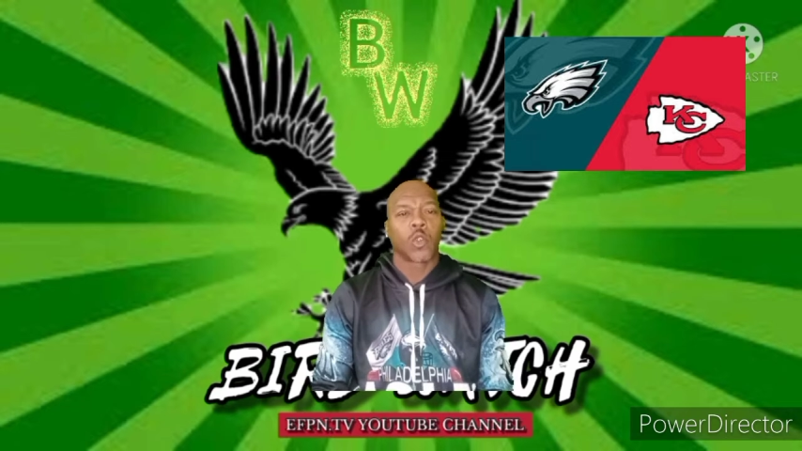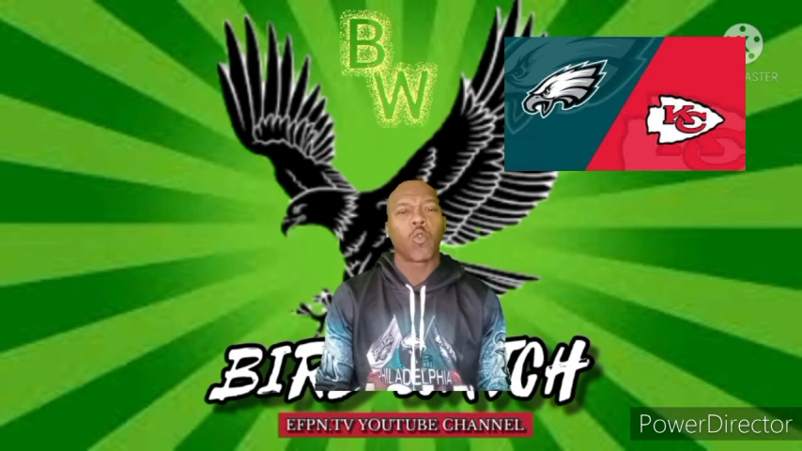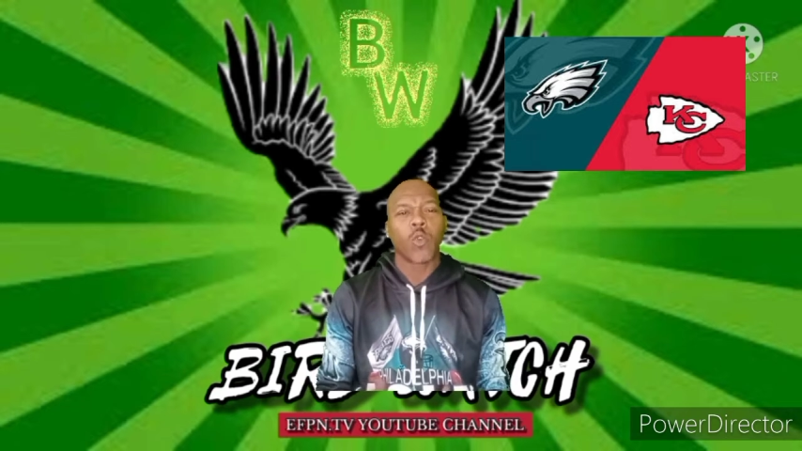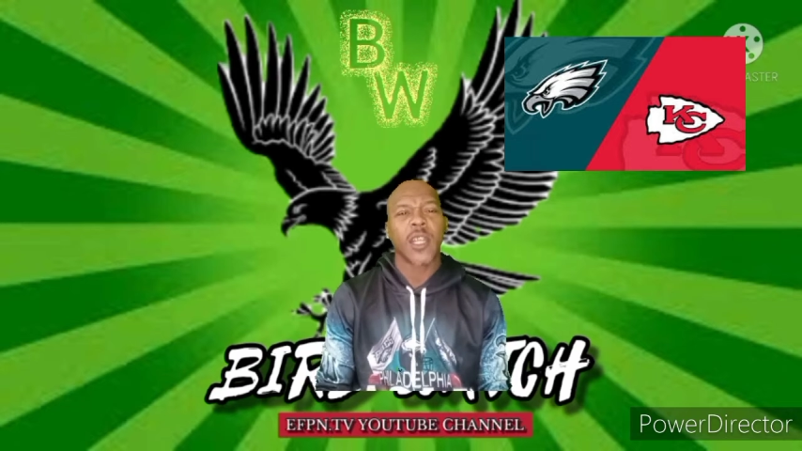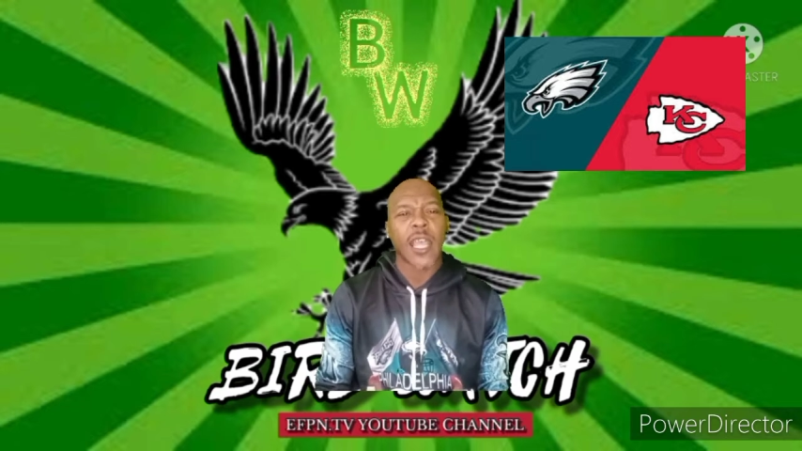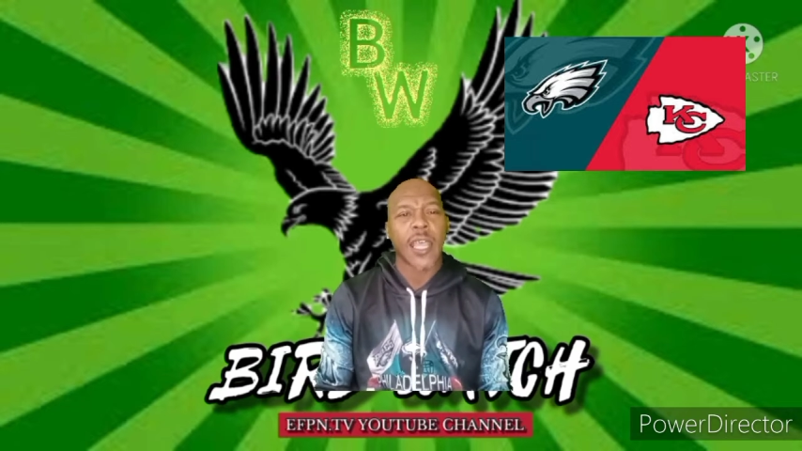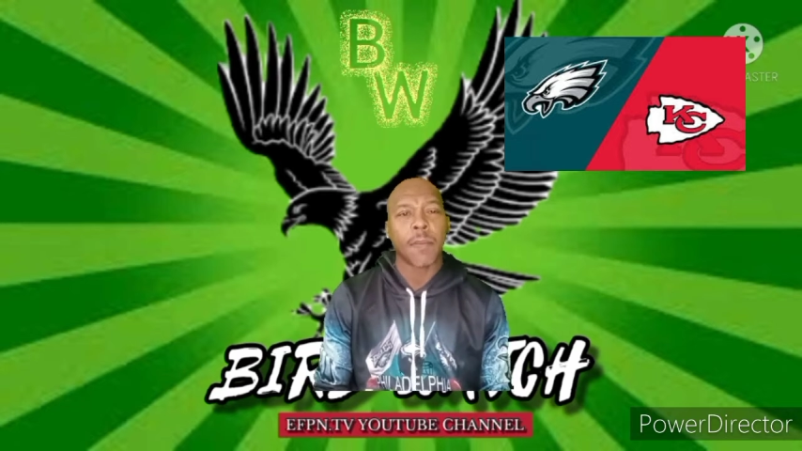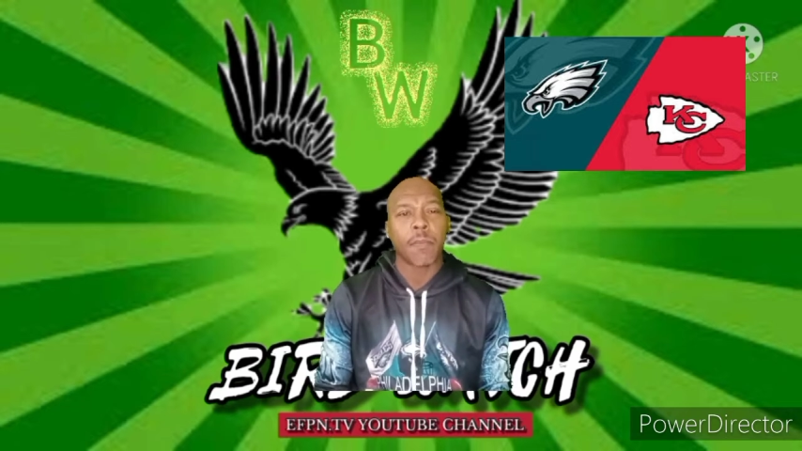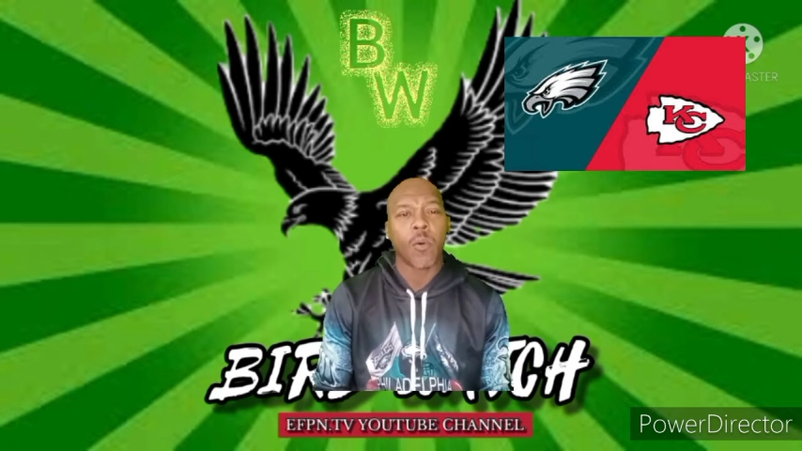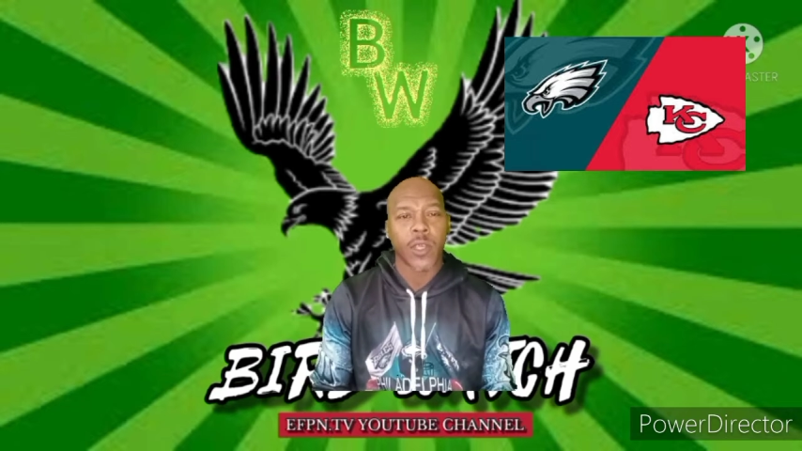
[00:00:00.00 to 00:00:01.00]

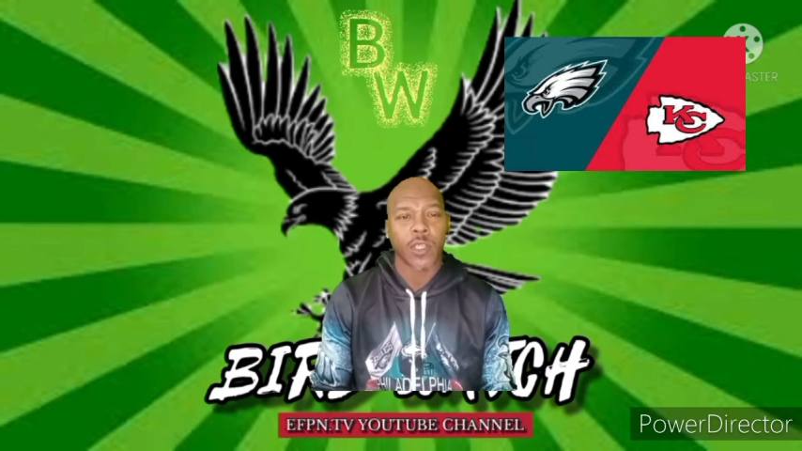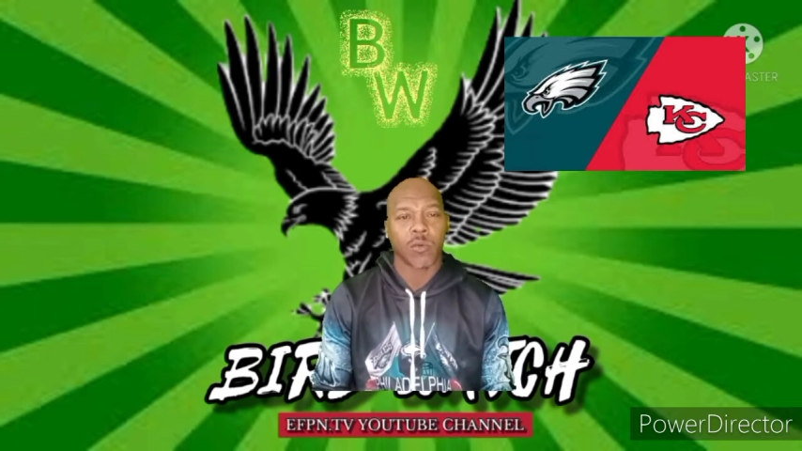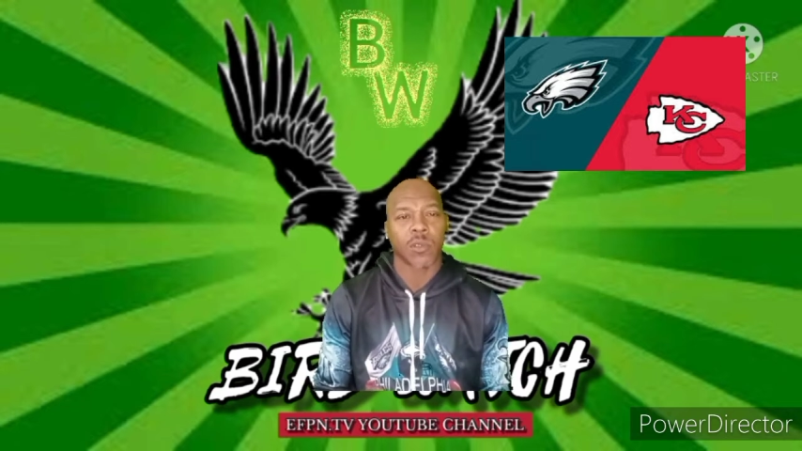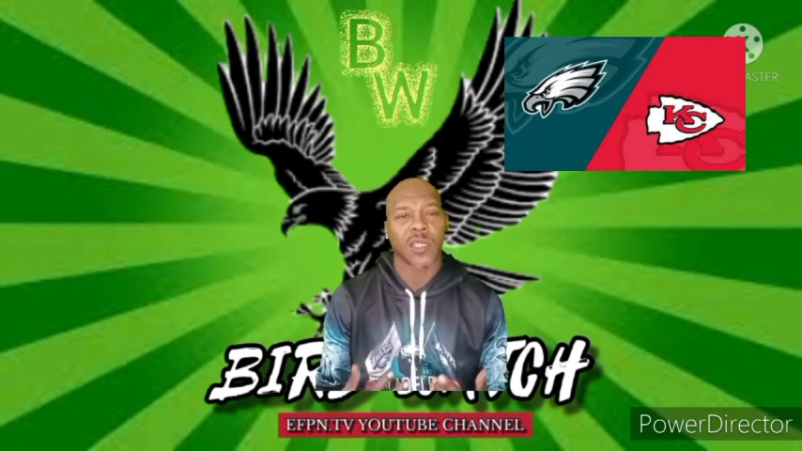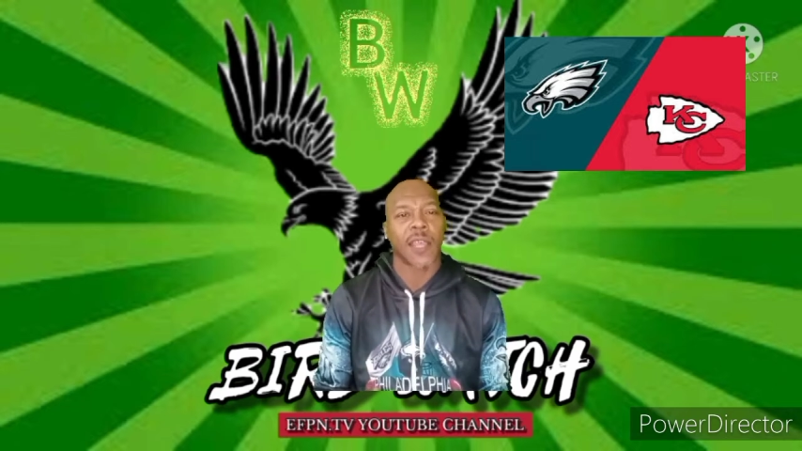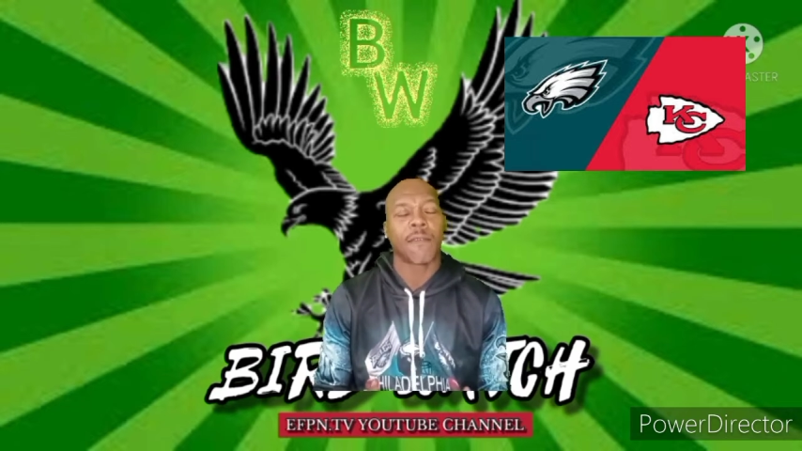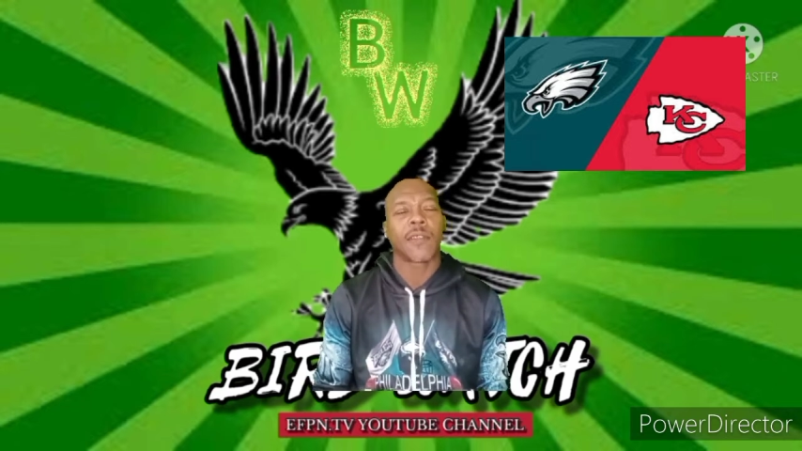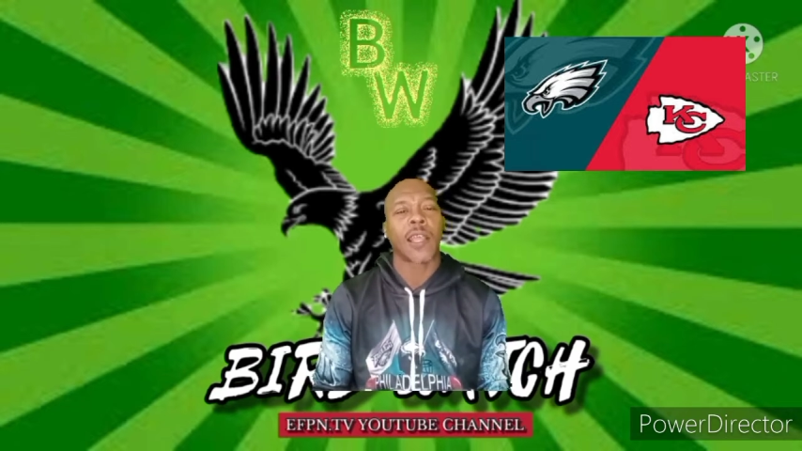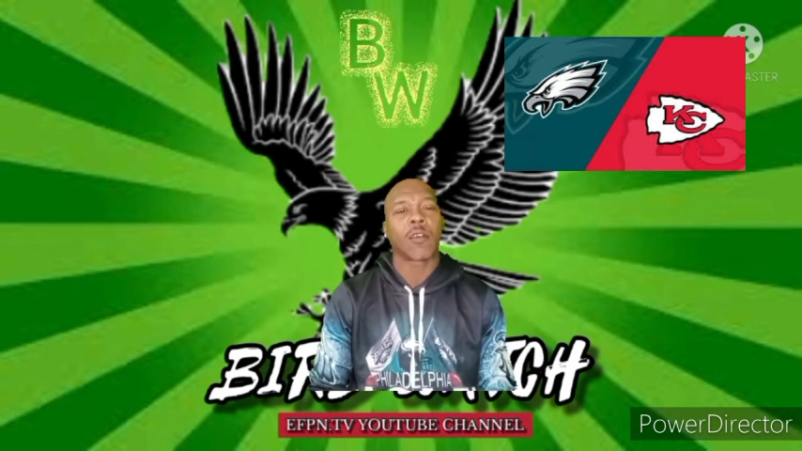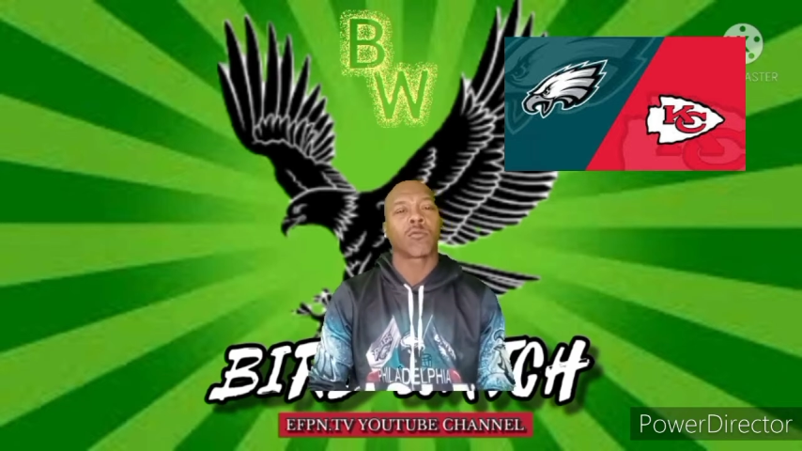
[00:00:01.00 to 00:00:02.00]
28 points was
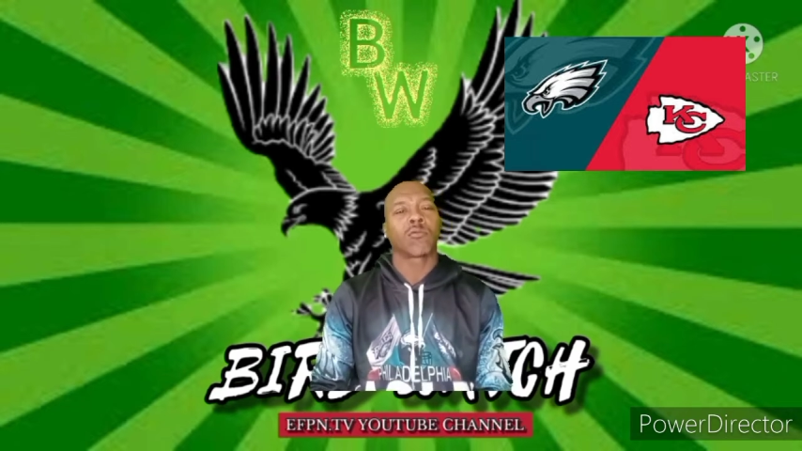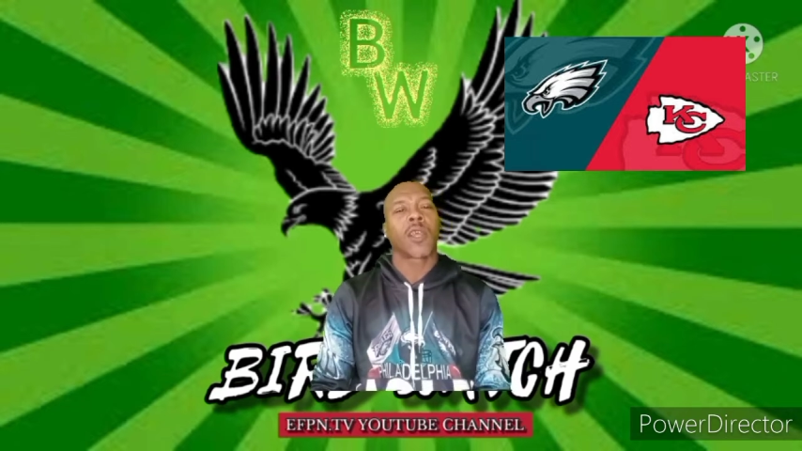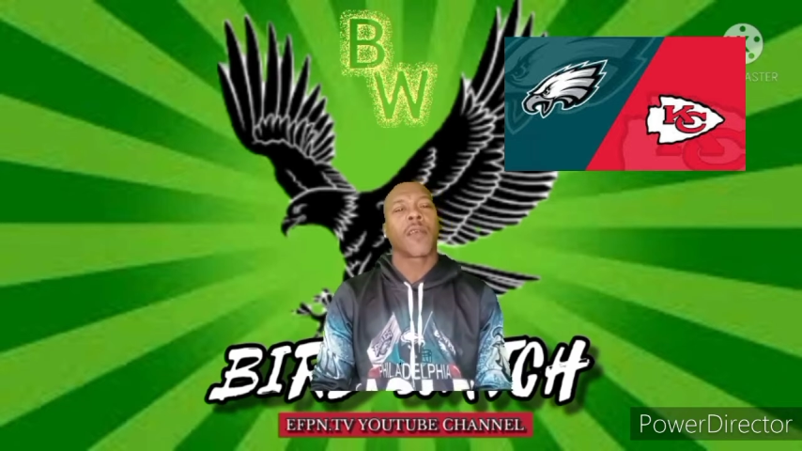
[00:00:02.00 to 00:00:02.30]
left out on